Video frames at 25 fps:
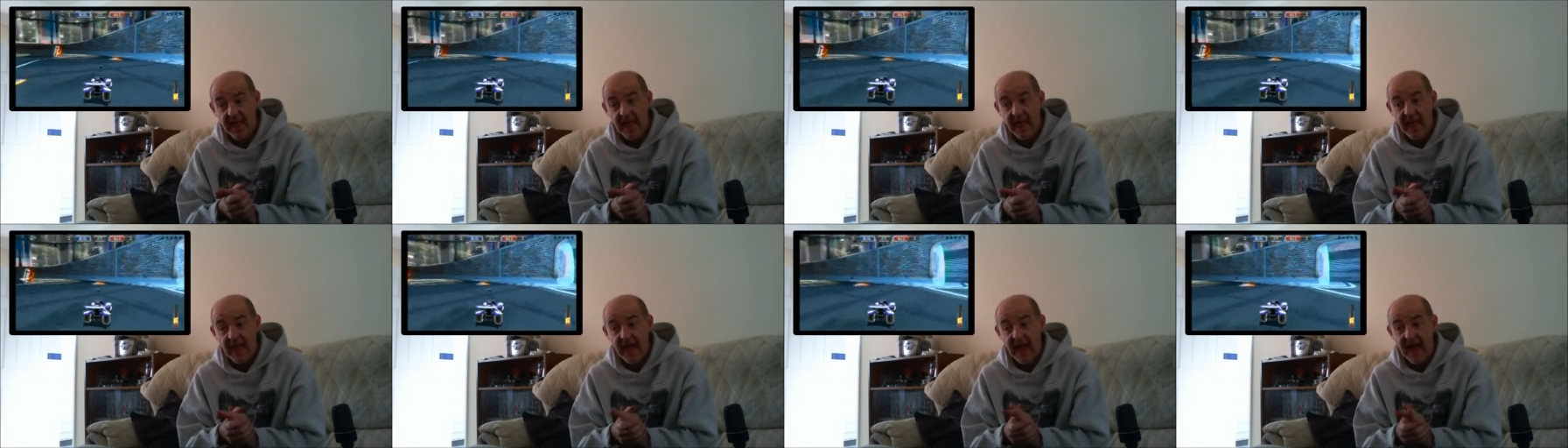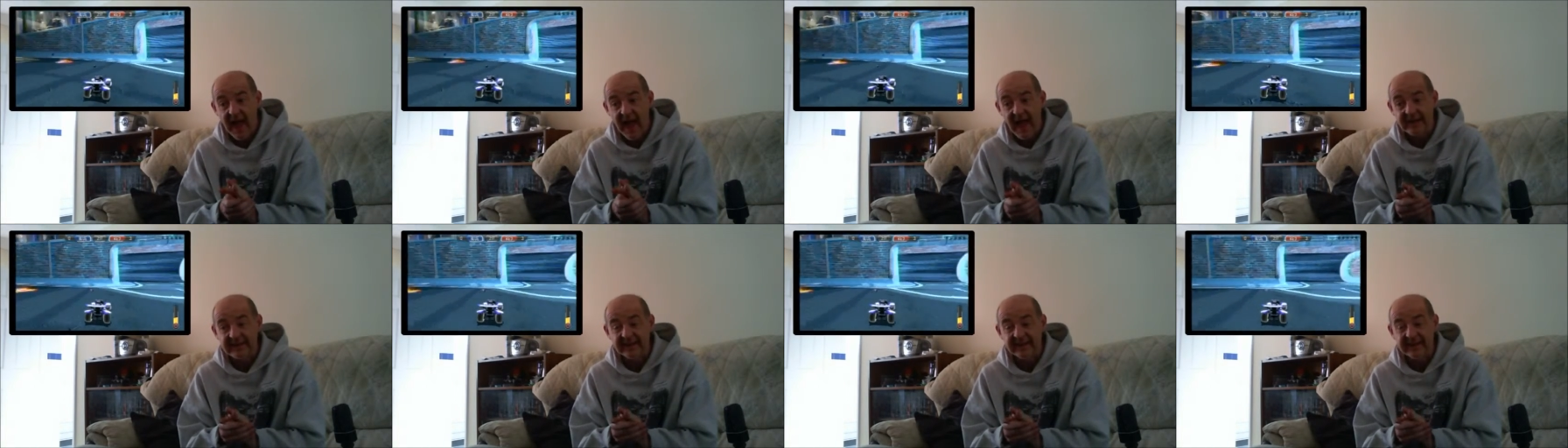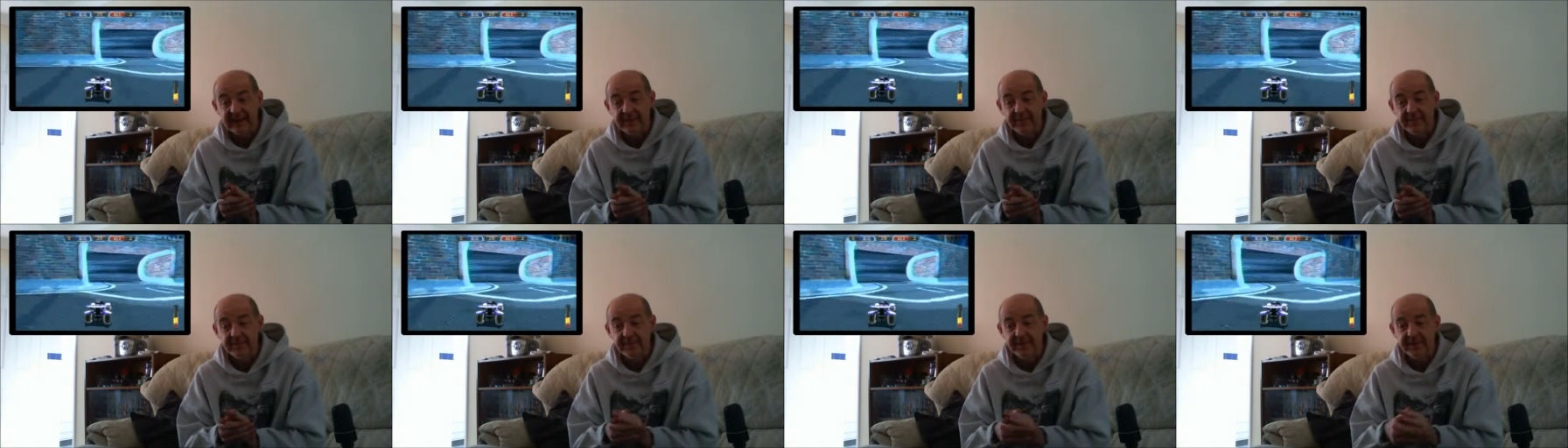and
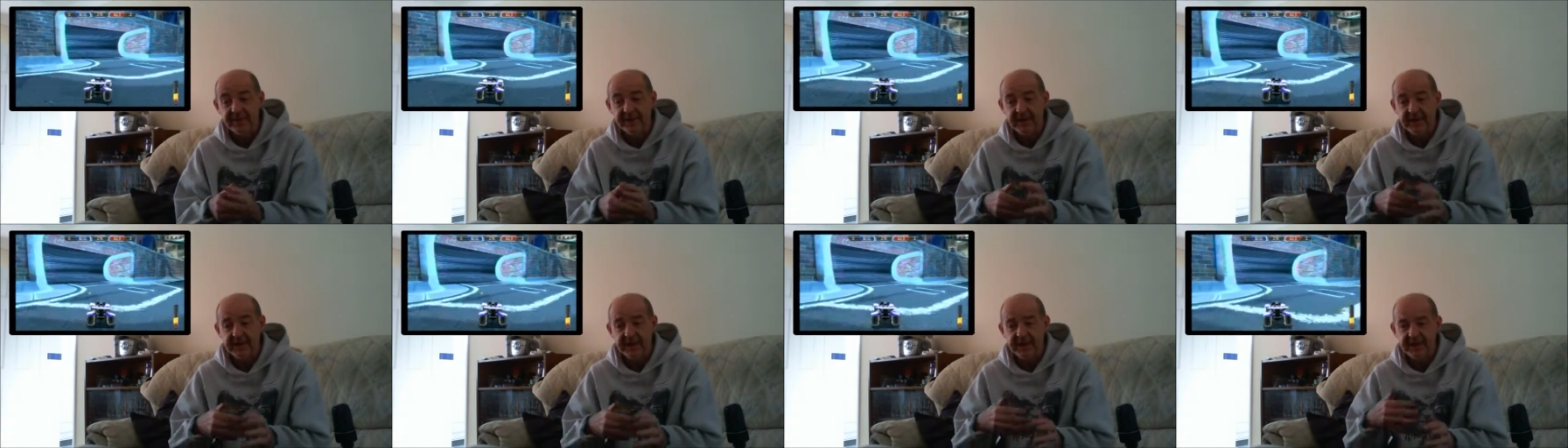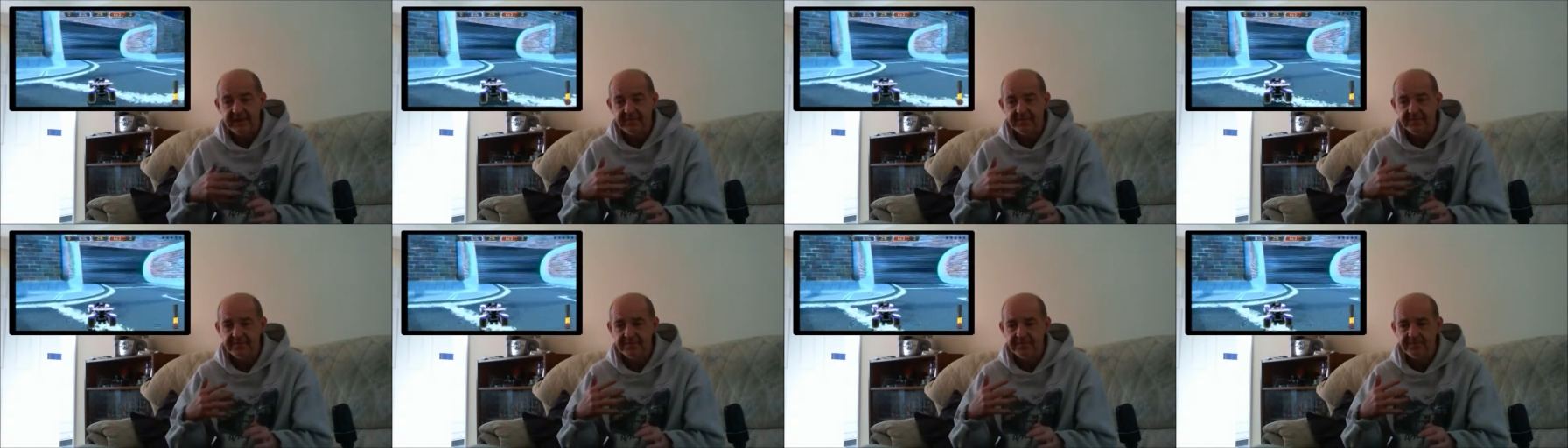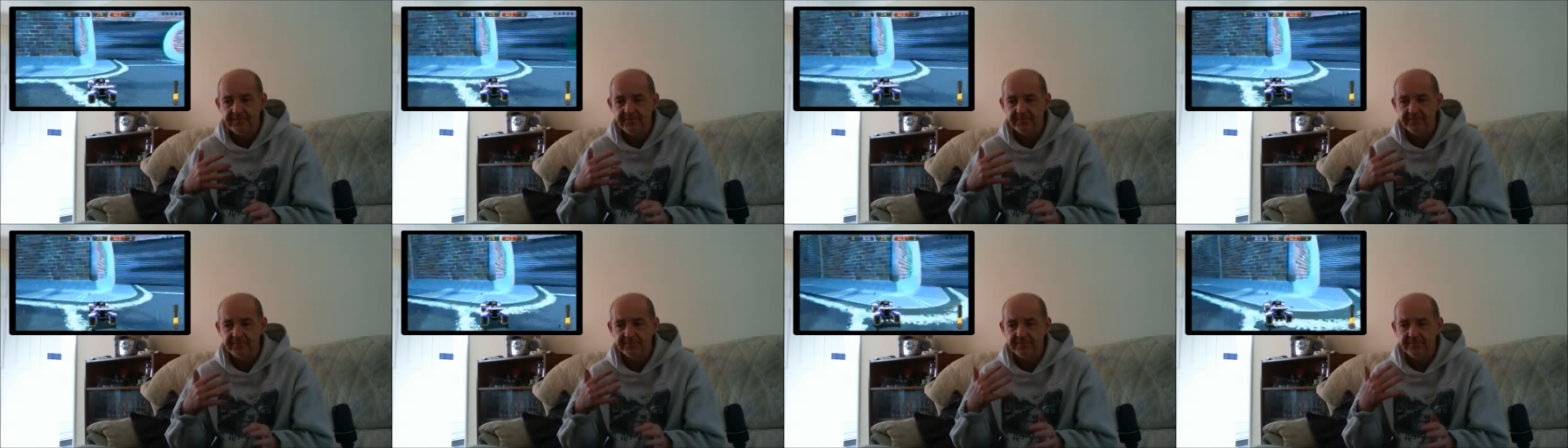keep the
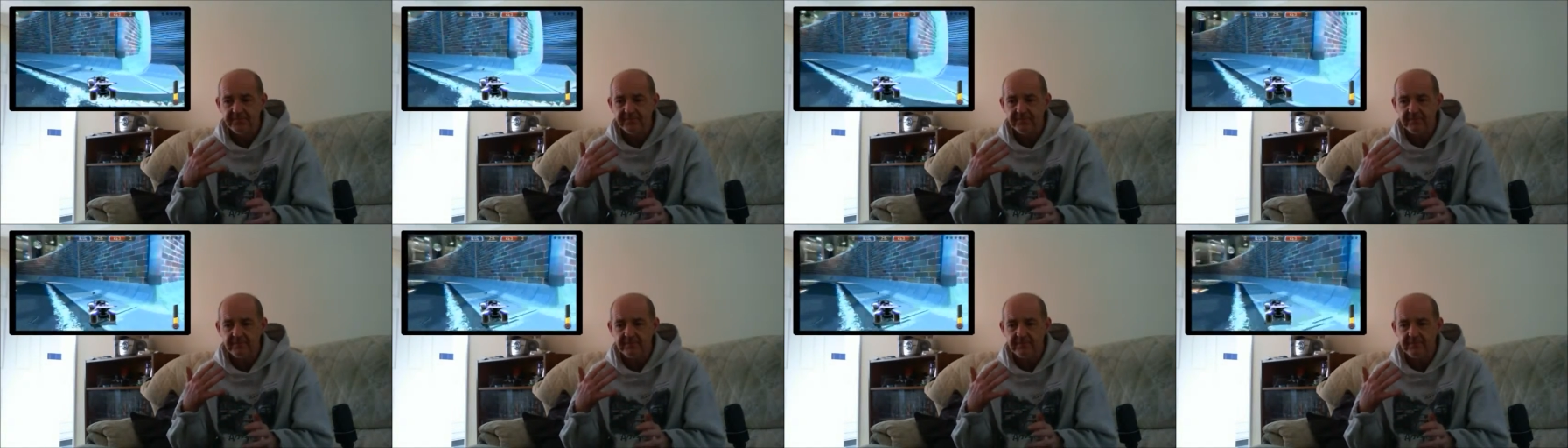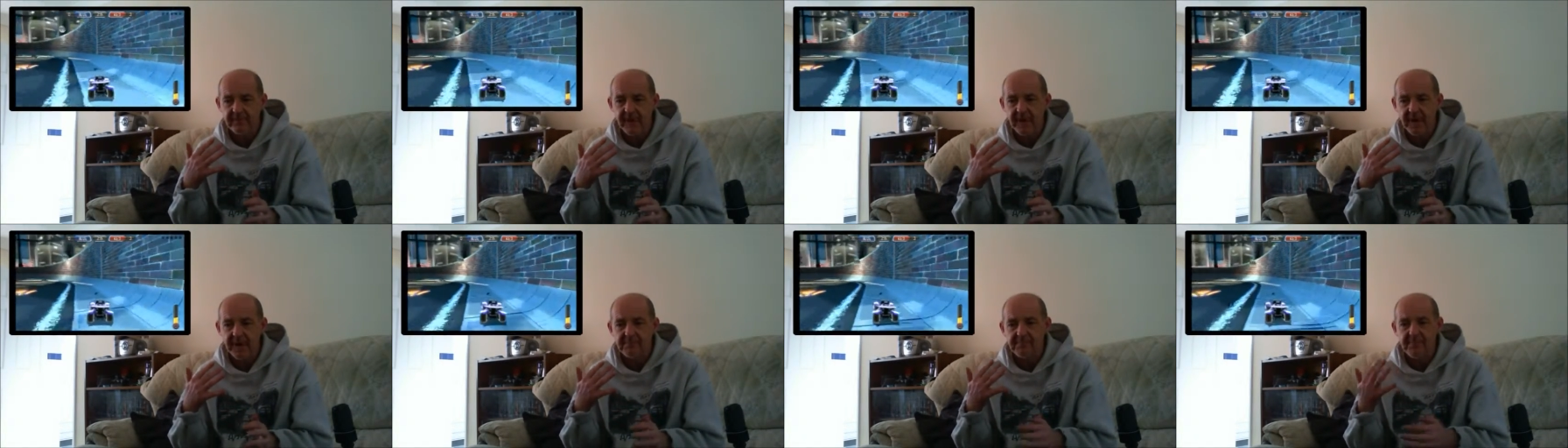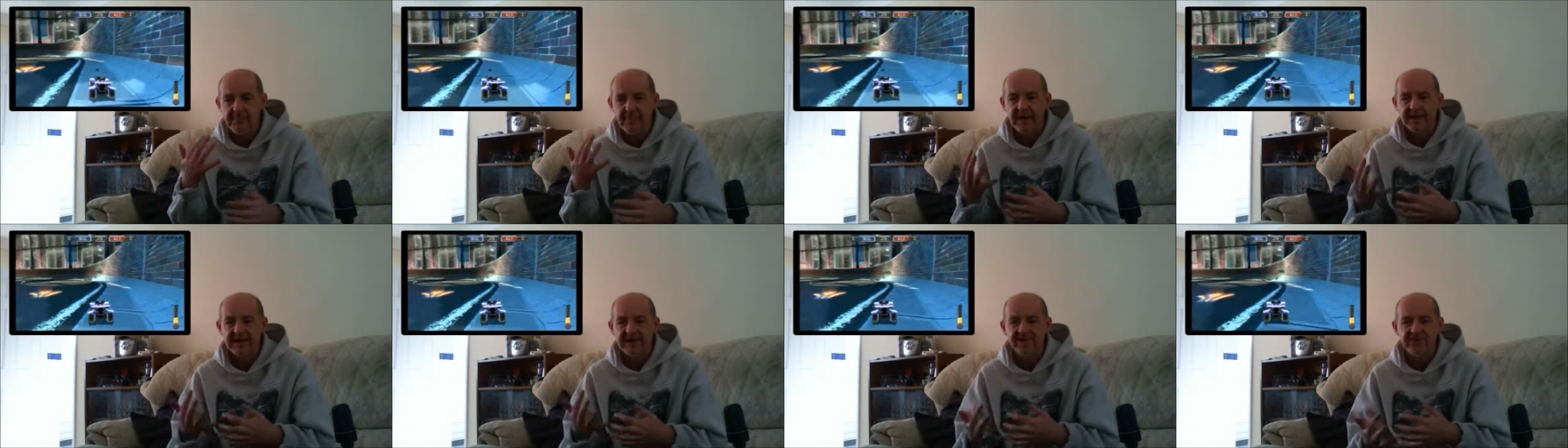
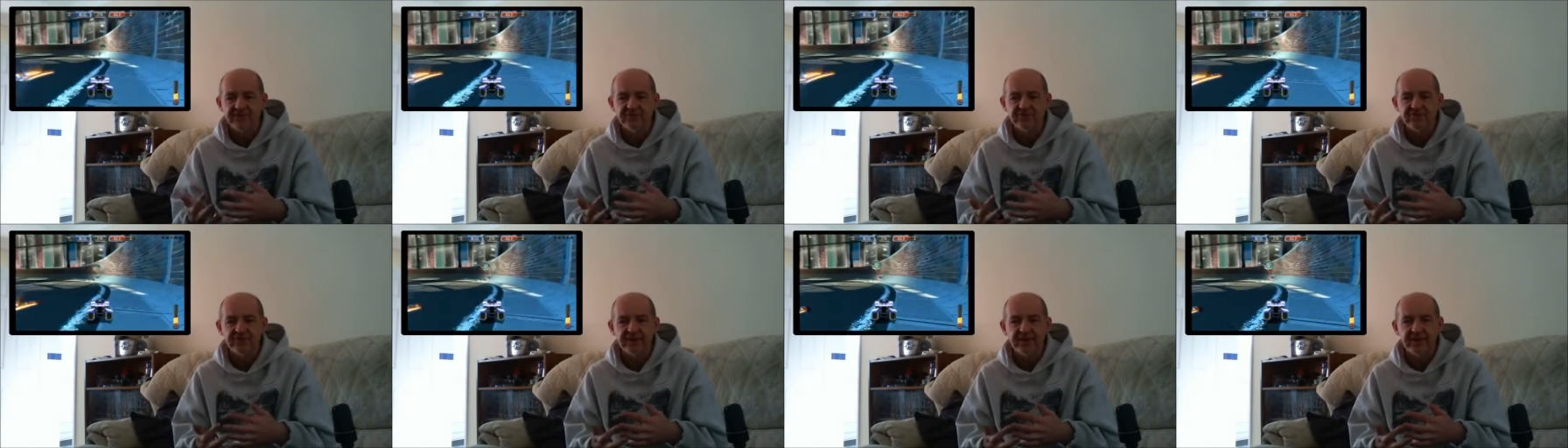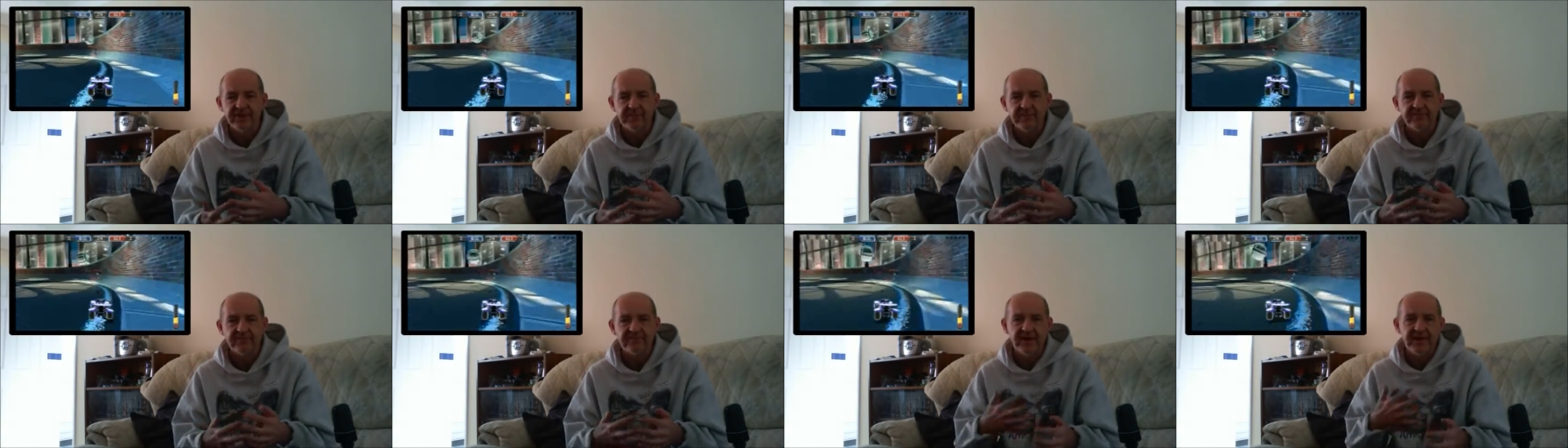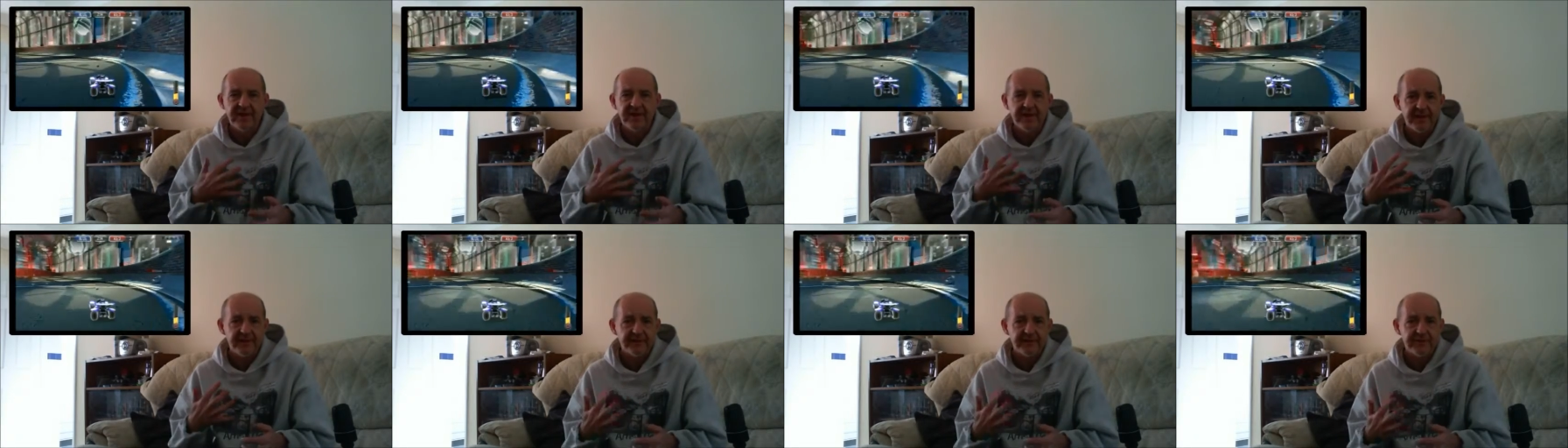mainstream Grand
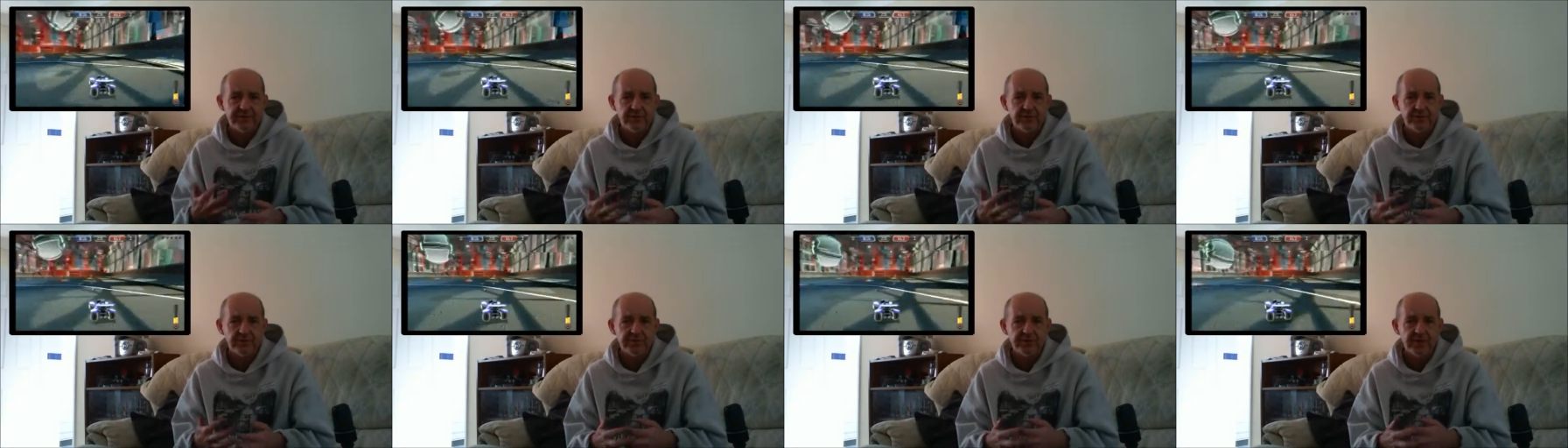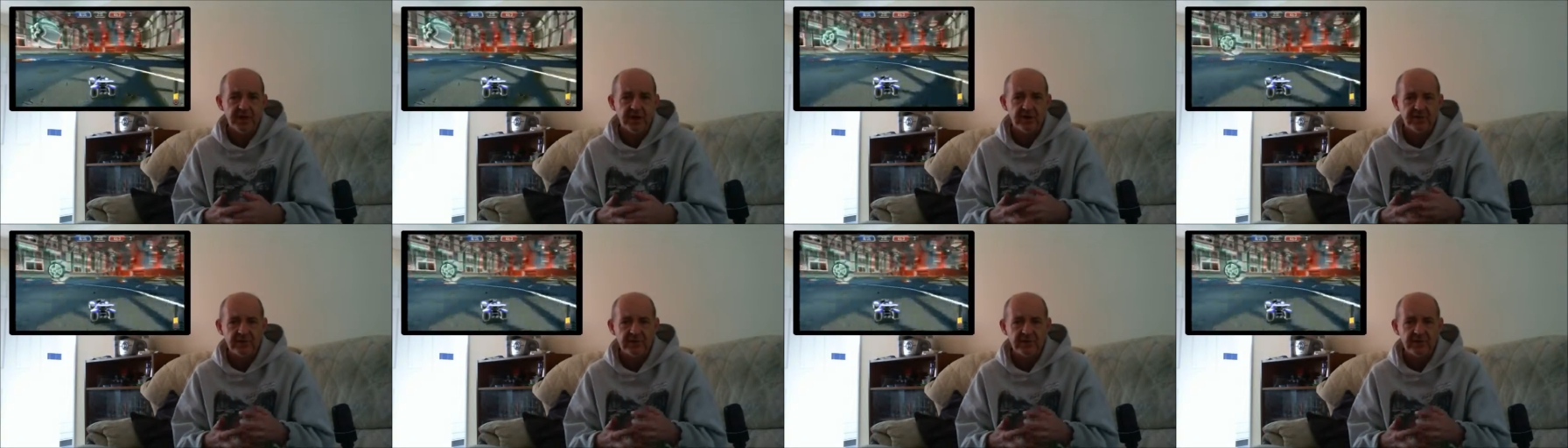Theft Auto,